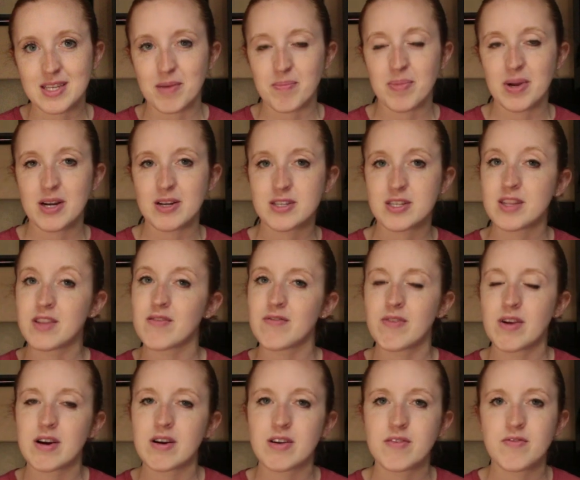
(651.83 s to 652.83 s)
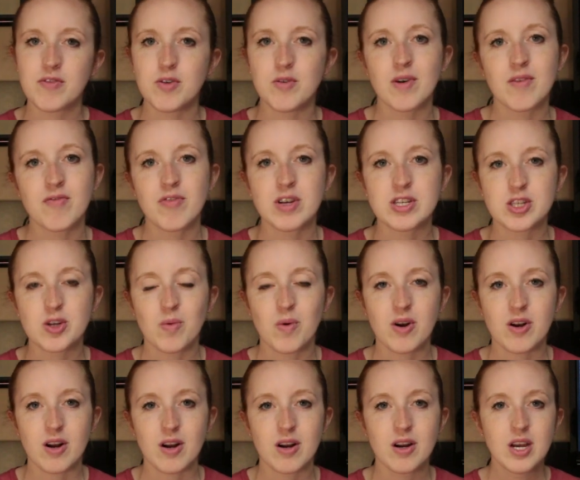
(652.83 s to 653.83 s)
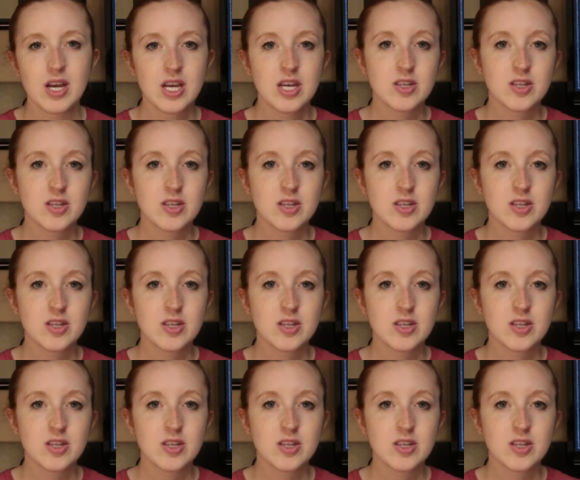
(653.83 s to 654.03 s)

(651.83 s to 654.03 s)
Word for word: compared to the very few at French Quarter.